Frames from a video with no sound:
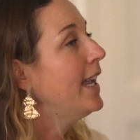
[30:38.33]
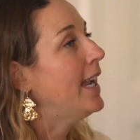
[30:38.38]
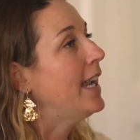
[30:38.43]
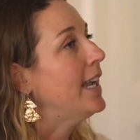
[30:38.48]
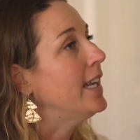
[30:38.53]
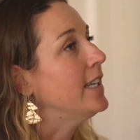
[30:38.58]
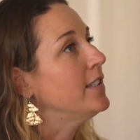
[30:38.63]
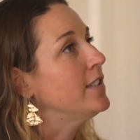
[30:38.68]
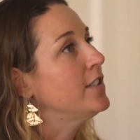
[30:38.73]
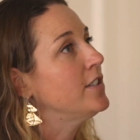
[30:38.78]

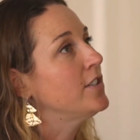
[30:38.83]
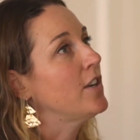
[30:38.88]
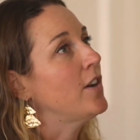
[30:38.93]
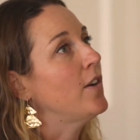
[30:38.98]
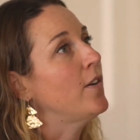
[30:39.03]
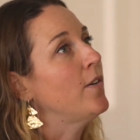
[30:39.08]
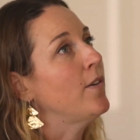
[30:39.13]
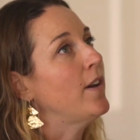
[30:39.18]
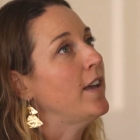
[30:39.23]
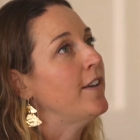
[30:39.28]
And
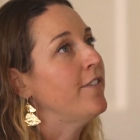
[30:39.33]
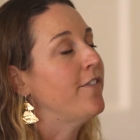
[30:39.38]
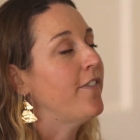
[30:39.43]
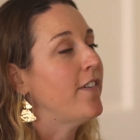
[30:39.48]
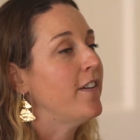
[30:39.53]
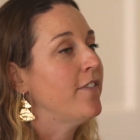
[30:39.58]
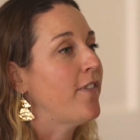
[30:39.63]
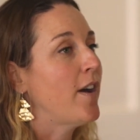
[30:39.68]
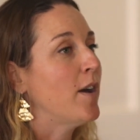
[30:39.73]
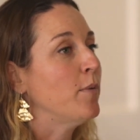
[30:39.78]
so if
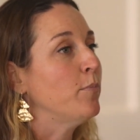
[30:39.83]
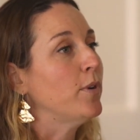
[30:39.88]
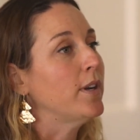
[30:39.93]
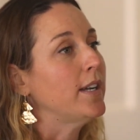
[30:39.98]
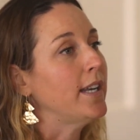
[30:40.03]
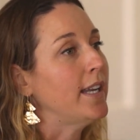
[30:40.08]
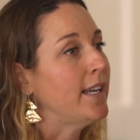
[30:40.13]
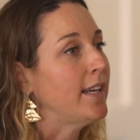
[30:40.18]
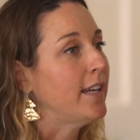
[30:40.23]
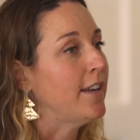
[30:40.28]

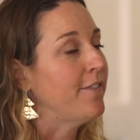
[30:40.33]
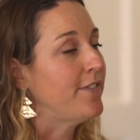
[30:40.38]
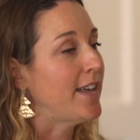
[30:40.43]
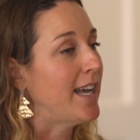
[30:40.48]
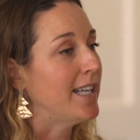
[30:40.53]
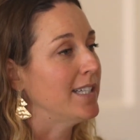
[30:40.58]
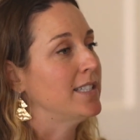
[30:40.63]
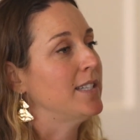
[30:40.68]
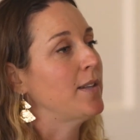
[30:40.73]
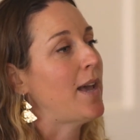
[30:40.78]

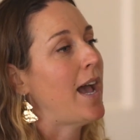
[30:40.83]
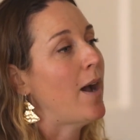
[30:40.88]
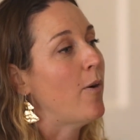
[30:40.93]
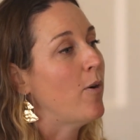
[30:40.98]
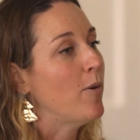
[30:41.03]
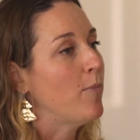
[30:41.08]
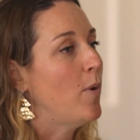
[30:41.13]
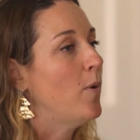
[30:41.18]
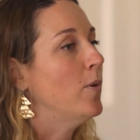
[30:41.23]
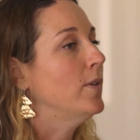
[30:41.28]
that's
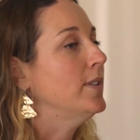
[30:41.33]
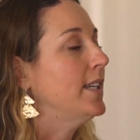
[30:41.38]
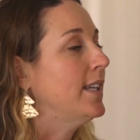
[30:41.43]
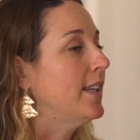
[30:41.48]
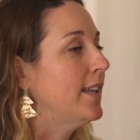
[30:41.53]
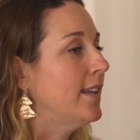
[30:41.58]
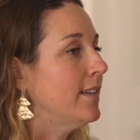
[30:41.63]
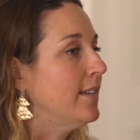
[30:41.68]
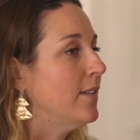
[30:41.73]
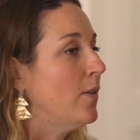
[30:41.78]
how I'm
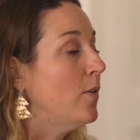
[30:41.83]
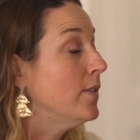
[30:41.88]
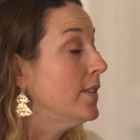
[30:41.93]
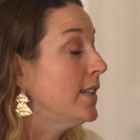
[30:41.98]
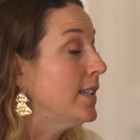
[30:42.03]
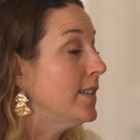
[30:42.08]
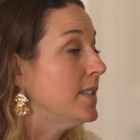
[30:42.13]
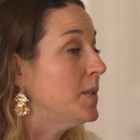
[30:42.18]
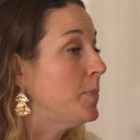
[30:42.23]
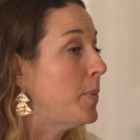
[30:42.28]

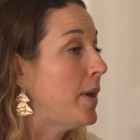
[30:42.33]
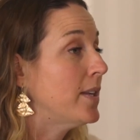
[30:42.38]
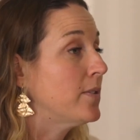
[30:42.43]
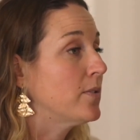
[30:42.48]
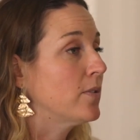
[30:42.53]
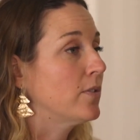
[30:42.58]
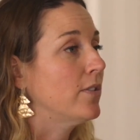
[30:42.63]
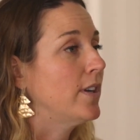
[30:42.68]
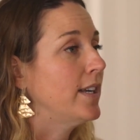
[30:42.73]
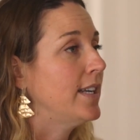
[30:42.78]
holding the
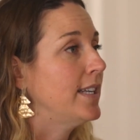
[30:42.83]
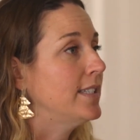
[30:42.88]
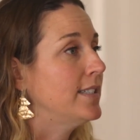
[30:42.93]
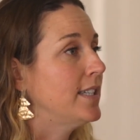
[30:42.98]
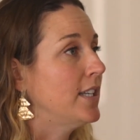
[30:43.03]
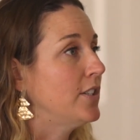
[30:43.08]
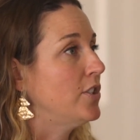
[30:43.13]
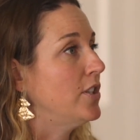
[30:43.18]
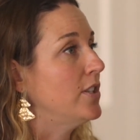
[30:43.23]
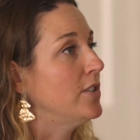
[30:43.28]
space or creating
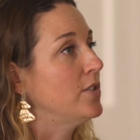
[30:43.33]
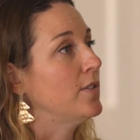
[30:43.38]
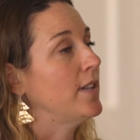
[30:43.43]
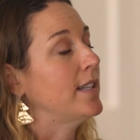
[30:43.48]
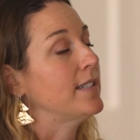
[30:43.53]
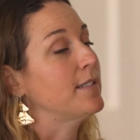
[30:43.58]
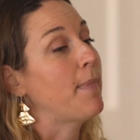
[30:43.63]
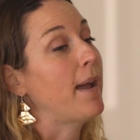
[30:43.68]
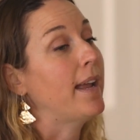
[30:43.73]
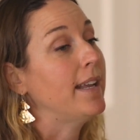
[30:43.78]
sessions, or
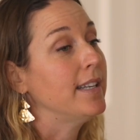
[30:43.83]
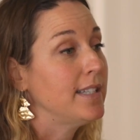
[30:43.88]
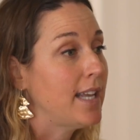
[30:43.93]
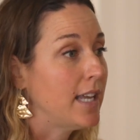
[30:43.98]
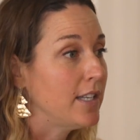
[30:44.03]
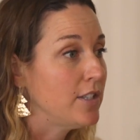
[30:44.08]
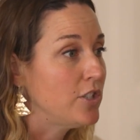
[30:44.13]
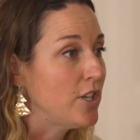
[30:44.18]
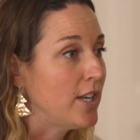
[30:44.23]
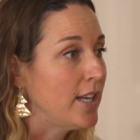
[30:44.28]
that's my
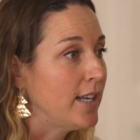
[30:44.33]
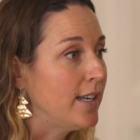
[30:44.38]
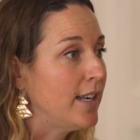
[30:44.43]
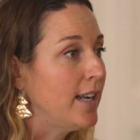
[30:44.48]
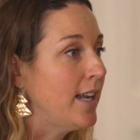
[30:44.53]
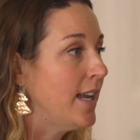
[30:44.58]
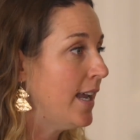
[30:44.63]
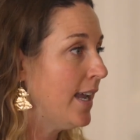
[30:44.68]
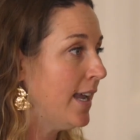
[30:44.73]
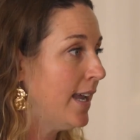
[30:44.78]
intention,
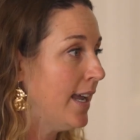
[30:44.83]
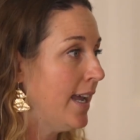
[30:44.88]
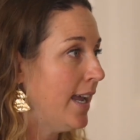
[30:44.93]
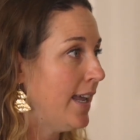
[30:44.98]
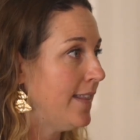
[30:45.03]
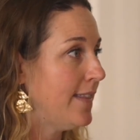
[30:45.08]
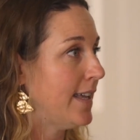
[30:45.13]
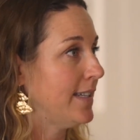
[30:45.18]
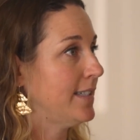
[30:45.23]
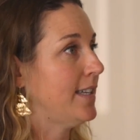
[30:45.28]

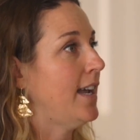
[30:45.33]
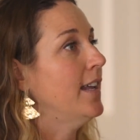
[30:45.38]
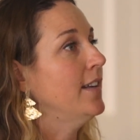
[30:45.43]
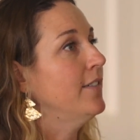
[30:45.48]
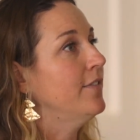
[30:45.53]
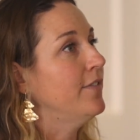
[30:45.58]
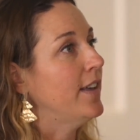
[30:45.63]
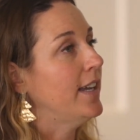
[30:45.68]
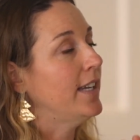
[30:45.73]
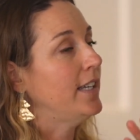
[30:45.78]
and that's kind
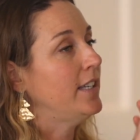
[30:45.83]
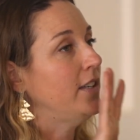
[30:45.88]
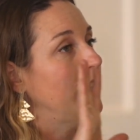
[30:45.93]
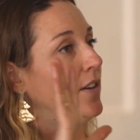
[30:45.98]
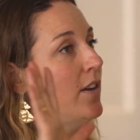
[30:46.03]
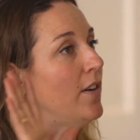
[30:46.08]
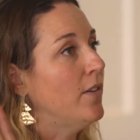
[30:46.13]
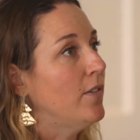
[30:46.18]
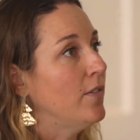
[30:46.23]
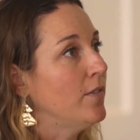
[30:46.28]
of like,
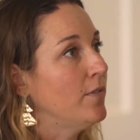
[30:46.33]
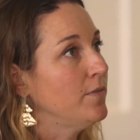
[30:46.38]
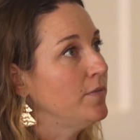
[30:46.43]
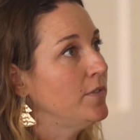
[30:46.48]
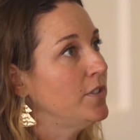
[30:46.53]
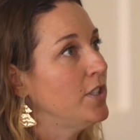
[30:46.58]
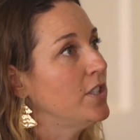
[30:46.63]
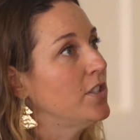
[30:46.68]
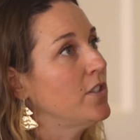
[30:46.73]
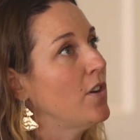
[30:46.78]

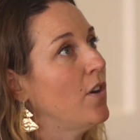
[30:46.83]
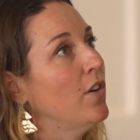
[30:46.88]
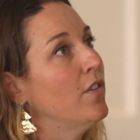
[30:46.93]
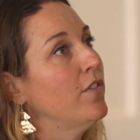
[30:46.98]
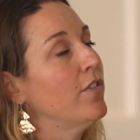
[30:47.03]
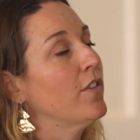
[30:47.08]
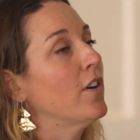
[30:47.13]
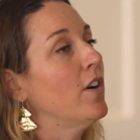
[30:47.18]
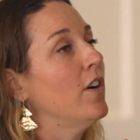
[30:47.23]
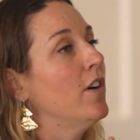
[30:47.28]
just the
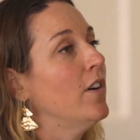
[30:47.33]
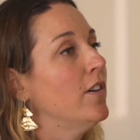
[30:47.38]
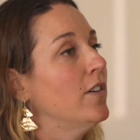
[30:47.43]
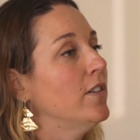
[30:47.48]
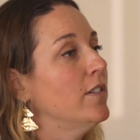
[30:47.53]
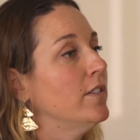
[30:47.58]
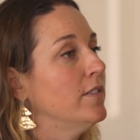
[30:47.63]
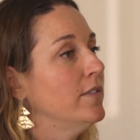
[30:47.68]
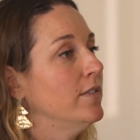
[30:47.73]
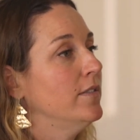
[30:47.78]

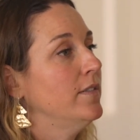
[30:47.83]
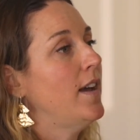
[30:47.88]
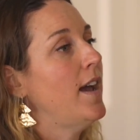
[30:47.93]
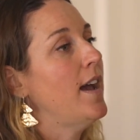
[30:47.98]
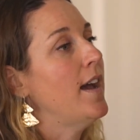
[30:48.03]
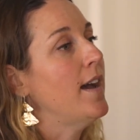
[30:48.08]
overall,